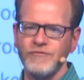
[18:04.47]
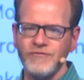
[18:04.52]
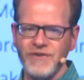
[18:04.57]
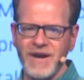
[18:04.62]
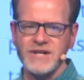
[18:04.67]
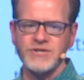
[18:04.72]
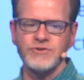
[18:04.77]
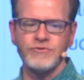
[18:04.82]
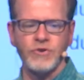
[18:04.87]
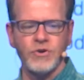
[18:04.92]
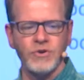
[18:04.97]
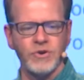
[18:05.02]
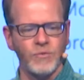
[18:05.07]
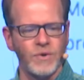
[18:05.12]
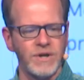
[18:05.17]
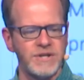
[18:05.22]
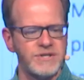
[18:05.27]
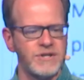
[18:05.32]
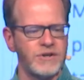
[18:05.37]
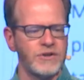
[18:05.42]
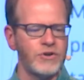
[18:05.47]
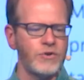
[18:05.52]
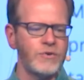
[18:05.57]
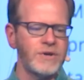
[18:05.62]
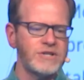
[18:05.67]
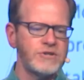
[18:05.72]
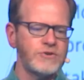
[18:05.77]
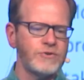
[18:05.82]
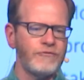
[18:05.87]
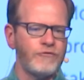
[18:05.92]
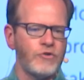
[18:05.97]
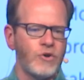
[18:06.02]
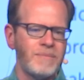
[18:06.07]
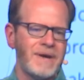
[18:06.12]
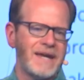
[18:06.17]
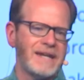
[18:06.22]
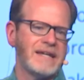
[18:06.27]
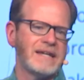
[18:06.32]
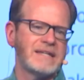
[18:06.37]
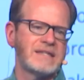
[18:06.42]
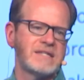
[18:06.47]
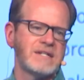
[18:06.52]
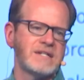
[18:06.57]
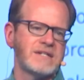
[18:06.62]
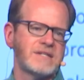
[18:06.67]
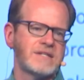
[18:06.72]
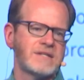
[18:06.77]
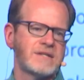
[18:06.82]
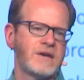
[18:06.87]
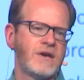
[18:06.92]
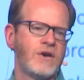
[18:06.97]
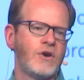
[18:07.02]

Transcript: fast-growing ones, are going to a format like this,